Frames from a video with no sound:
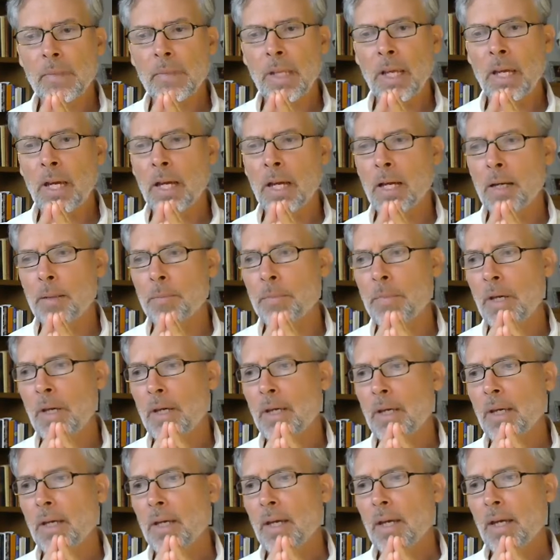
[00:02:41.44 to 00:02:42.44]
Um,
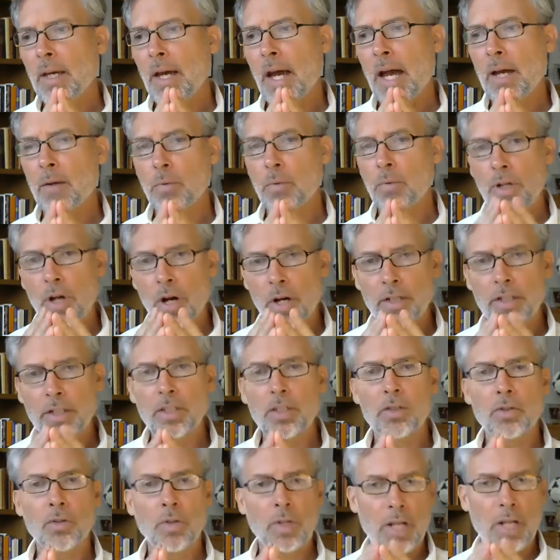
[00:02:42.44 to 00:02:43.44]
I would
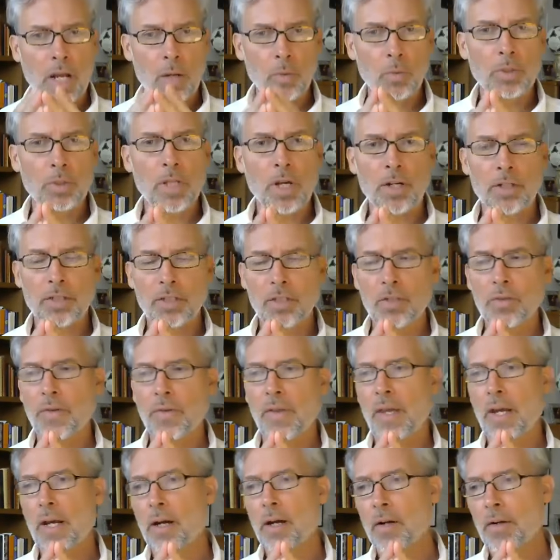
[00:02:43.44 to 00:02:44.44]
argue, and I will argue
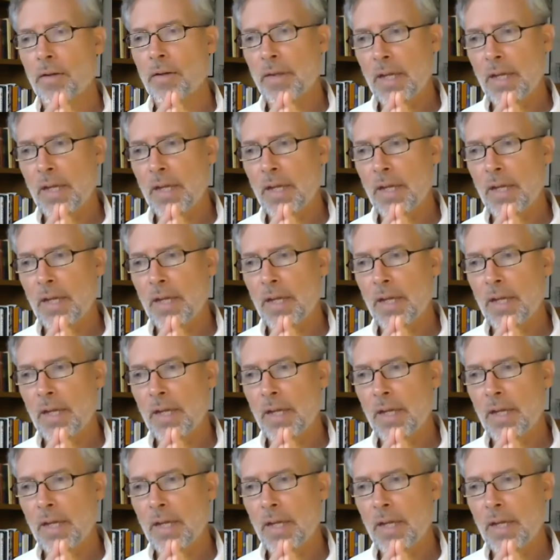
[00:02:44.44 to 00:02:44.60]
there,